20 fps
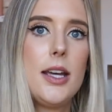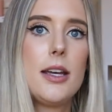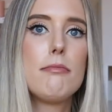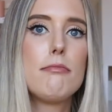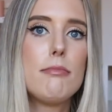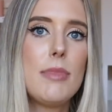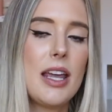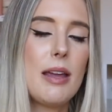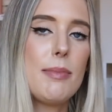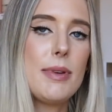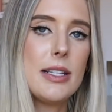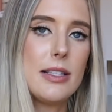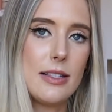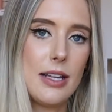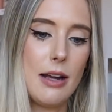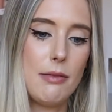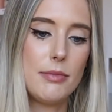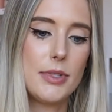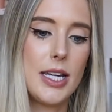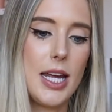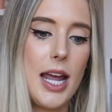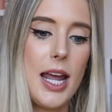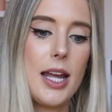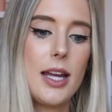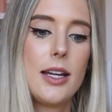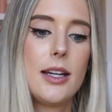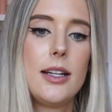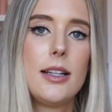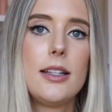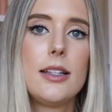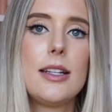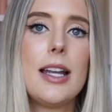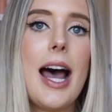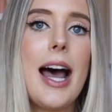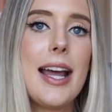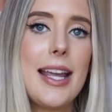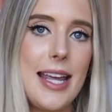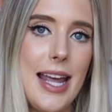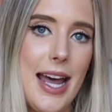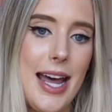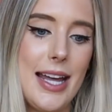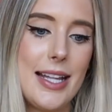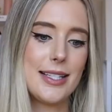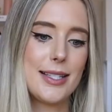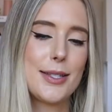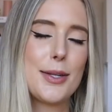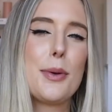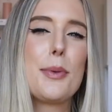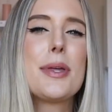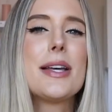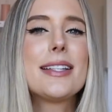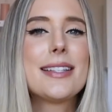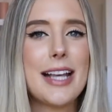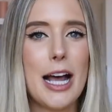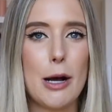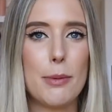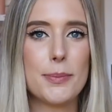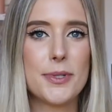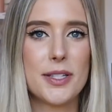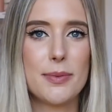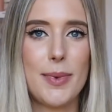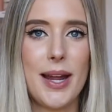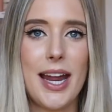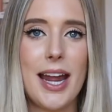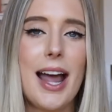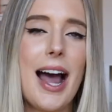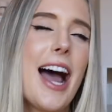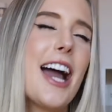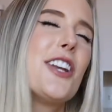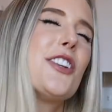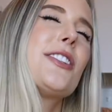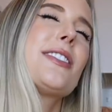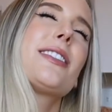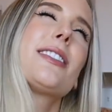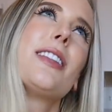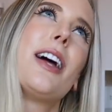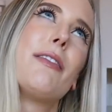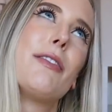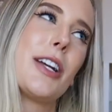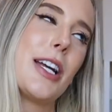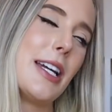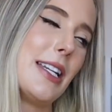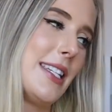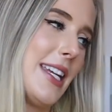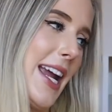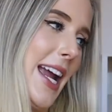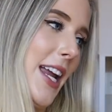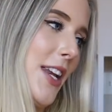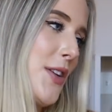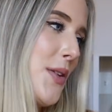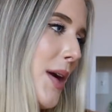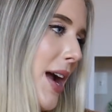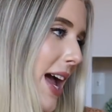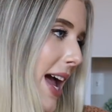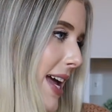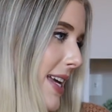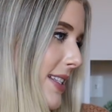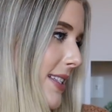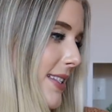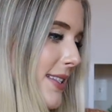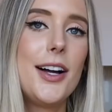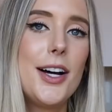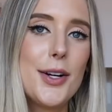Maybe someday. Not yet. So this helps me. I just love a good tan, you guys.